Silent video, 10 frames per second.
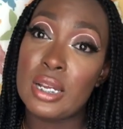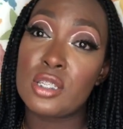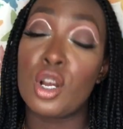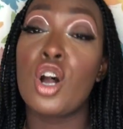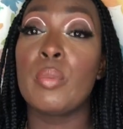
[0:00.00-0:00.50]
So
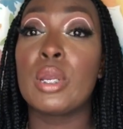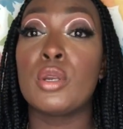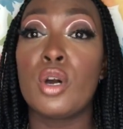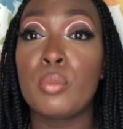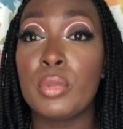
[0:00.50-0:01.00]
comment
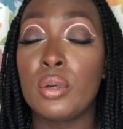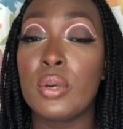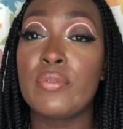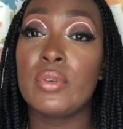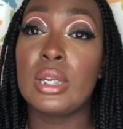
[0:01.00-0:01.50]
down below if
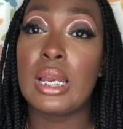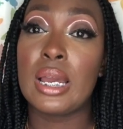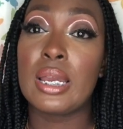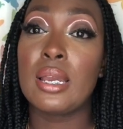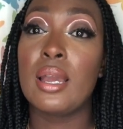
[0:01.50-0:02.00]
you'd
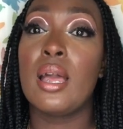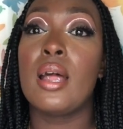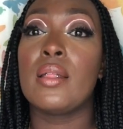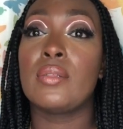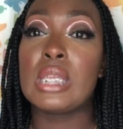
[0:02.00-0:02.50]
like
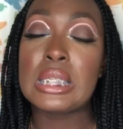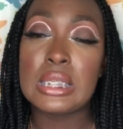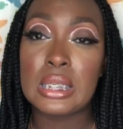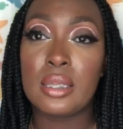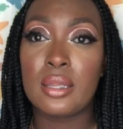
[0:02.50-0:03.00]
to
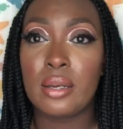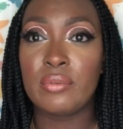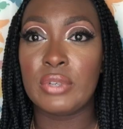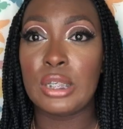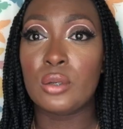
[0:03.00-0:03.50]
see that
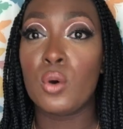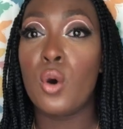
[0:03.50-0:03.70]
video,